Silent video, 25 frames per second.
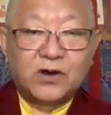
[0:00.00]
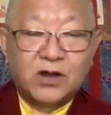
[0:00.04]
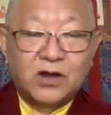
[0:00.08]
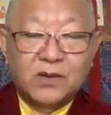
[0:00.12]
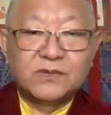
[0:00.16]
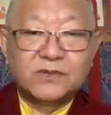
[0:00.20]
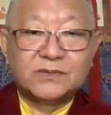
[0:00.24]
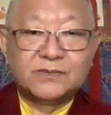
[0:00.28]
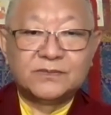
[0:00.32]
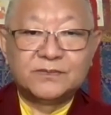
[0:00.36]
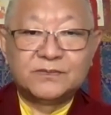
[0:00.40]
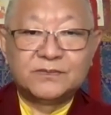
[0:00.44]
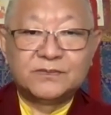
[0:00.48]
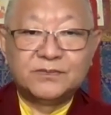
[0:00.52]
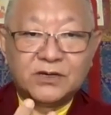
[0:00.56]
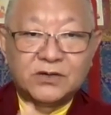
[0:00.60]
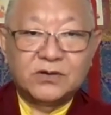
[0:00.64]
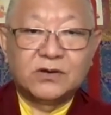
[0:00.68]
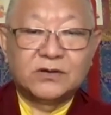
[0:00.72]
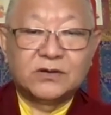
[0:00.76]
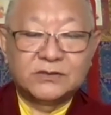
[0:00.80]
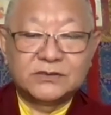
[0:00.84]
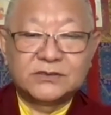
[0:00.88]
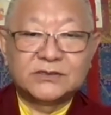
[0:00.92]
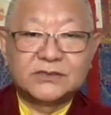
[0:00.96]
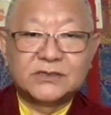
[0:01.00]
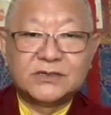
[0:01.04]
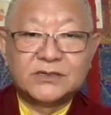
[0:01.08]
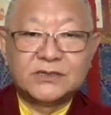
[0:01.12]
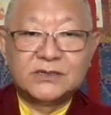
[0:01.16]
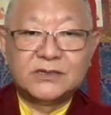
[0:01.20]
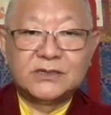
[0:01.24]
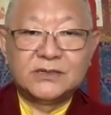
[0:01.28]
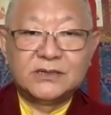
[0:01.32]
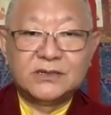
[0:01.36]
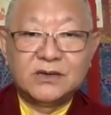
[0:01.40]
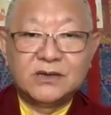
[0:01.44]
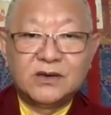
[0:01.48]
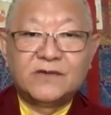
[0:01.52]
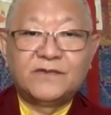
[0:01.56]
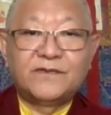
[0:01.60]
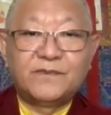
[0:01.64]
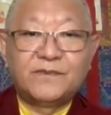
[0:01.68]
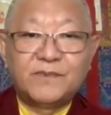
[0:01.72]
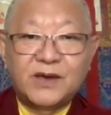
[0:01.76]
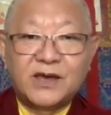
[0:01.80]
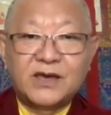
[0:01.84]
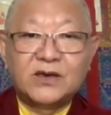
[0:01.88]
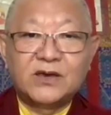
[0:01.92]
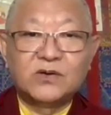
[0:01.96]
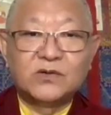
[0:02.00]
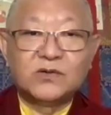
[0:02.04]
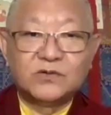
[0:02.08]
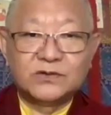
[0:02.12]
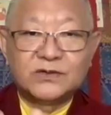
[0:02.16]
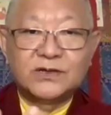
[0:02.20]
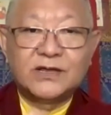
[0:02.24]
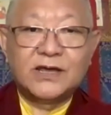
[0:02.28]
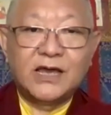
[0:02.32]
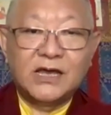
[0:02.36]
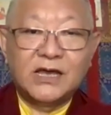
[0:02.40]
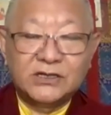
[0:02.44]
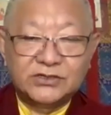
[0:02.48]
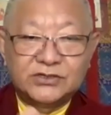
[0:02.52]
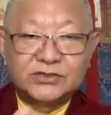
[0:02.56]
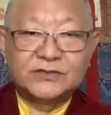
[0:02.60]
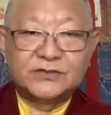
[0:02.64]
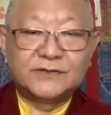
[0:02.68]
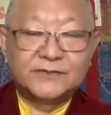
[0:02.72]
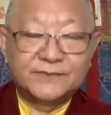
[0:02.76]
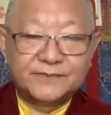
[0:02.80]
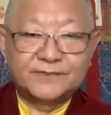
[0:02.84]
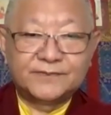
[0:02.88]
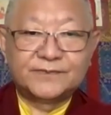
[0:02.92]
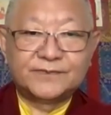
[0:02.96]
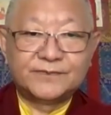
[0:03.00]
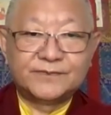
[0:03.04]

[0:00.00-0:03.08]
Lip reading: problem because of my own action.